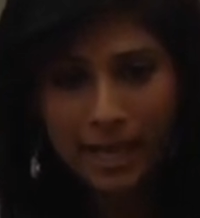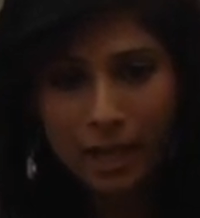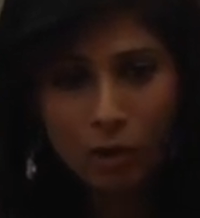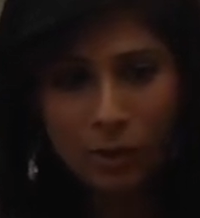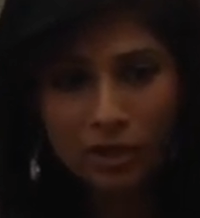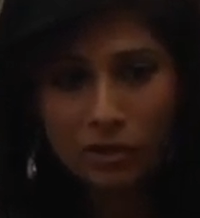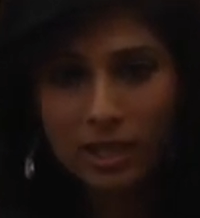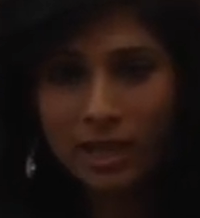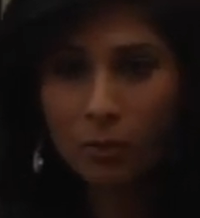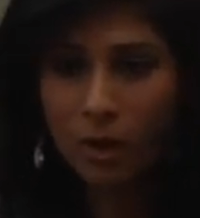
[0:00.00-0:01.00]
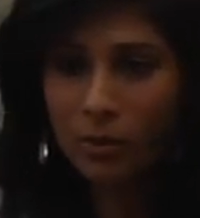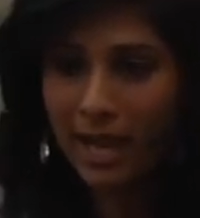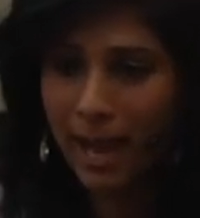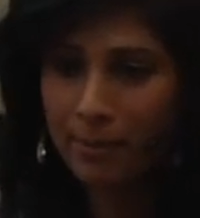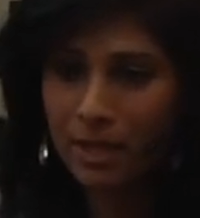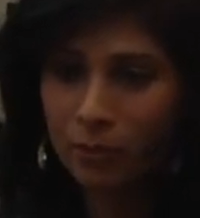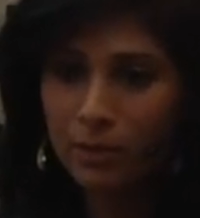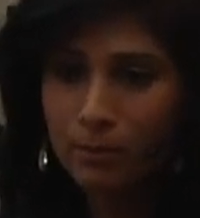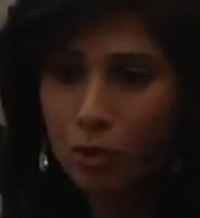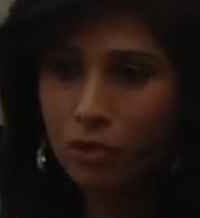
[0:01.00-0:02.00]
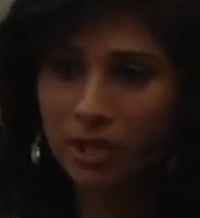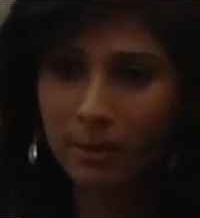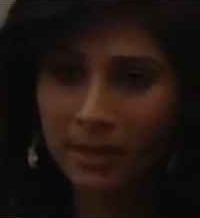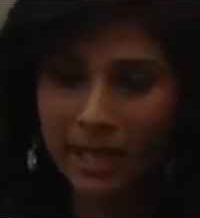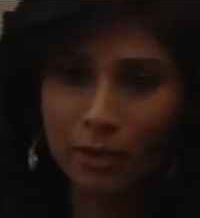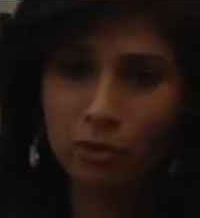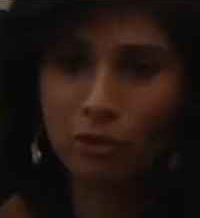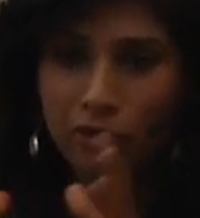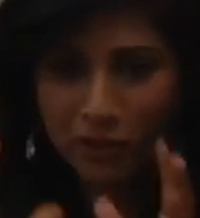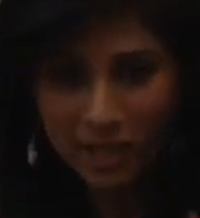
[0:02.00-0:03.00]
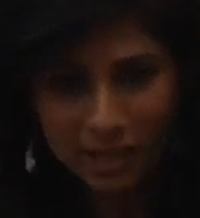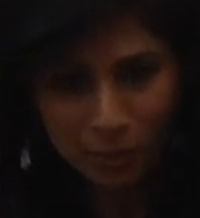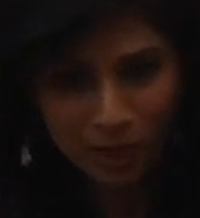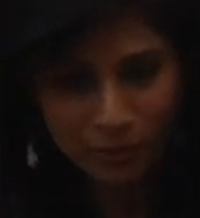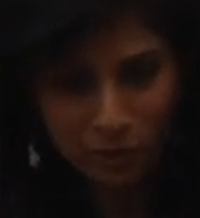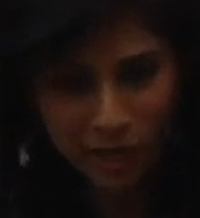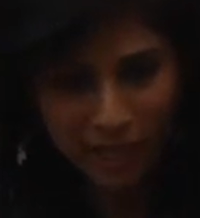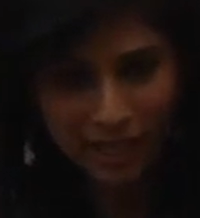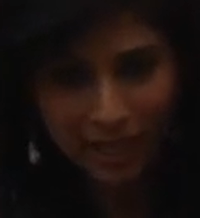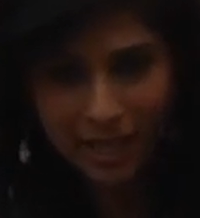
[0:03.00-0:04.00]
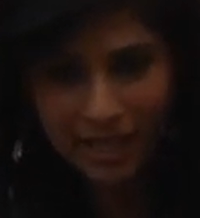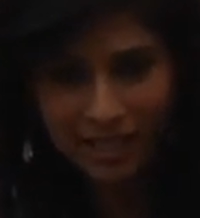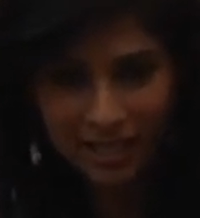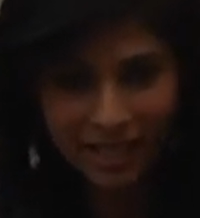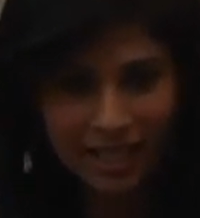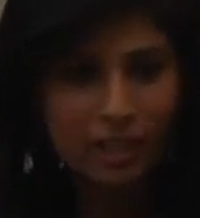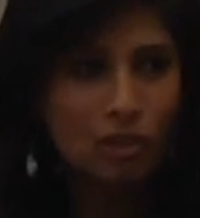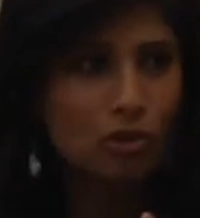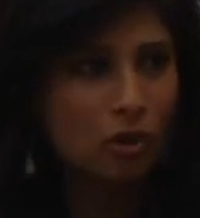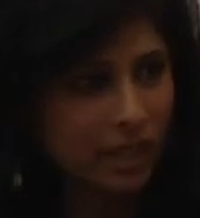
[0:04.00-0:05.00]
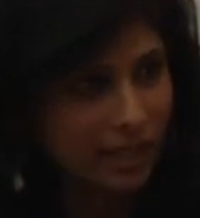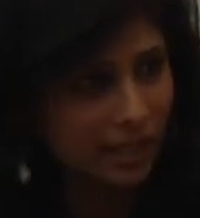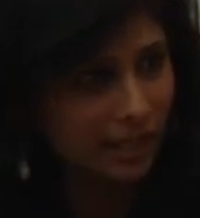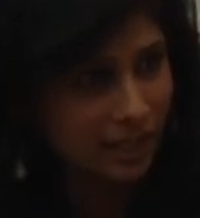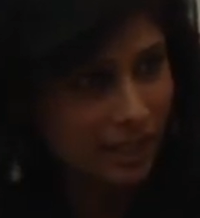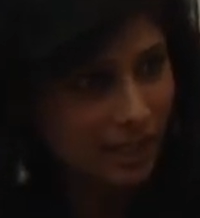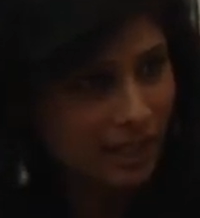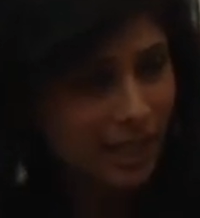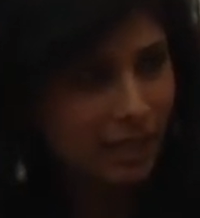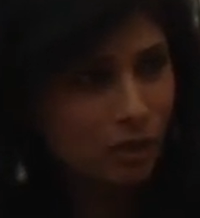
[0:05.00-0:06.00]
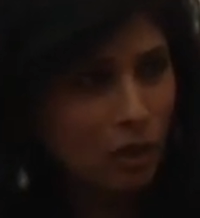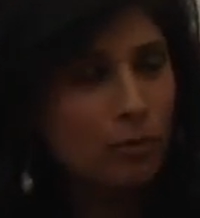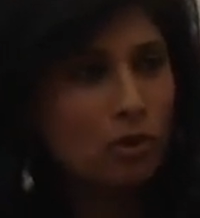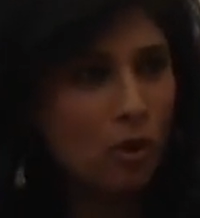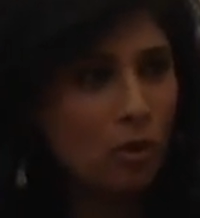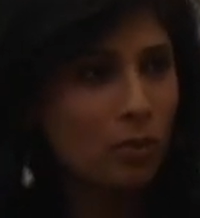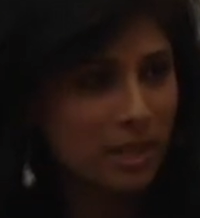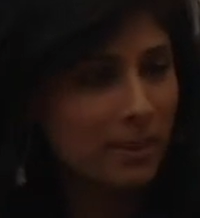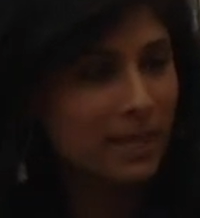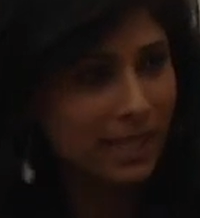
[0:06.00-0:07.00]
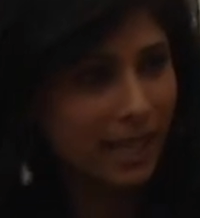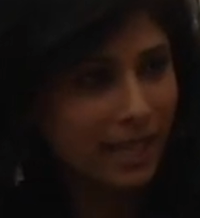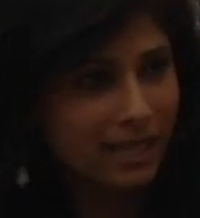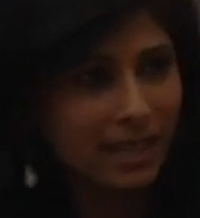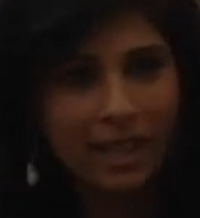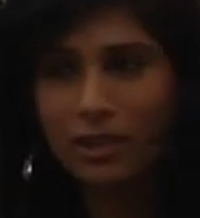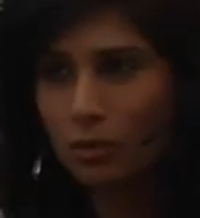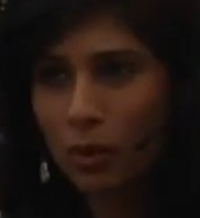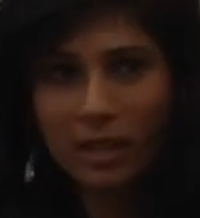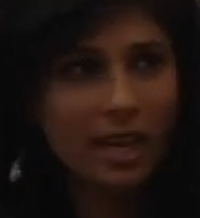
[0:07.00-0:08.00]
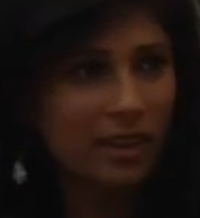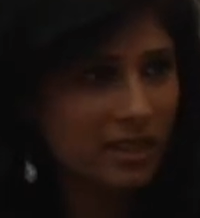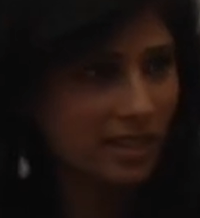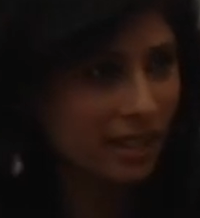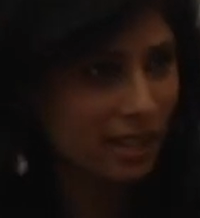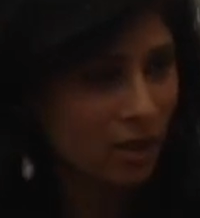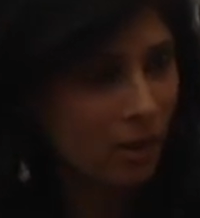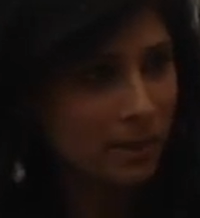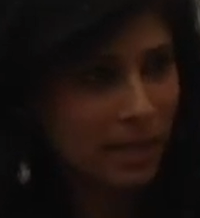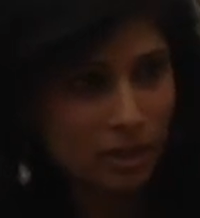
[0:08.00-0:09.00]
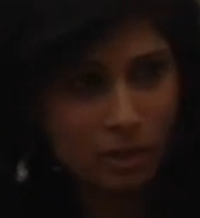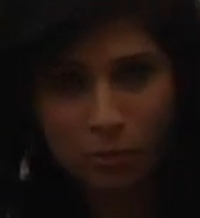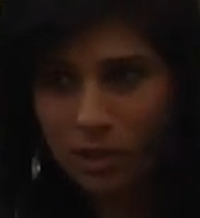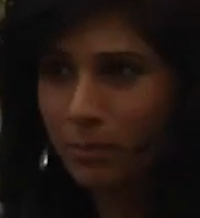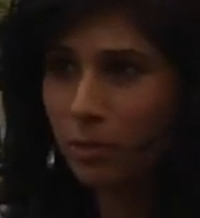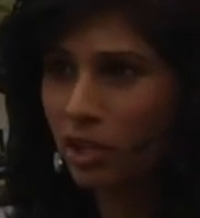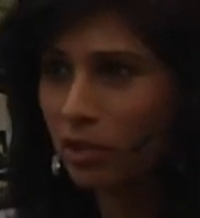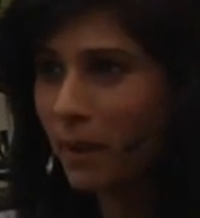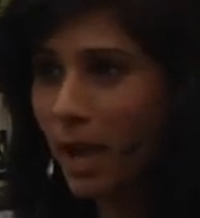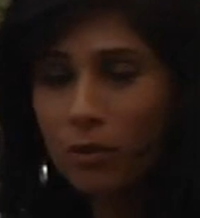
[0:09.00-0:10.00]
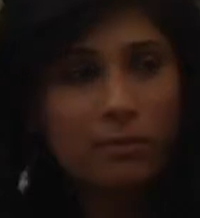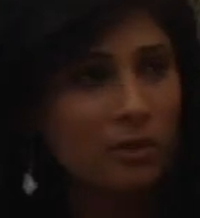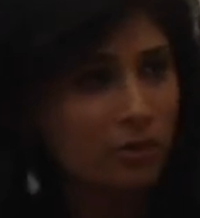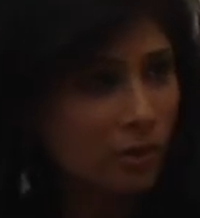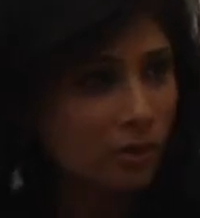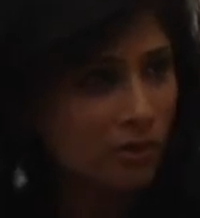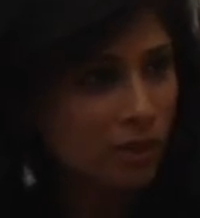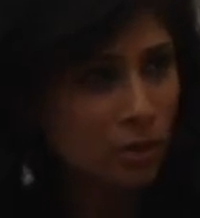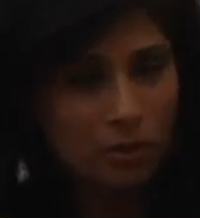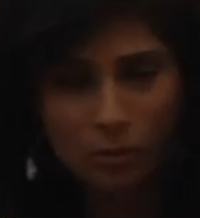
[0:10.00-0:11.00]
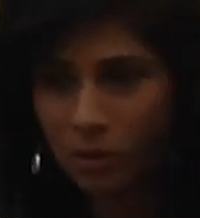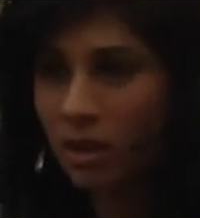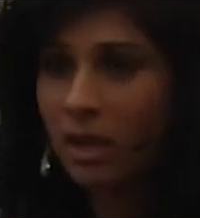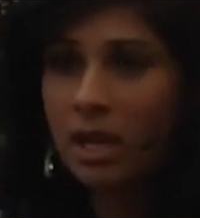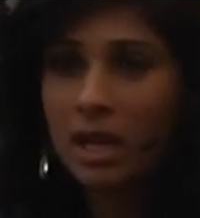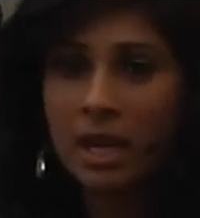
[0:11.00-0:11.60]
Now, the question is, what would happen if we move to something else? So the first thing we have to recognize is that historically, it has almost always been the case that there is one currency that dominates. So it was the British pound before the First World War.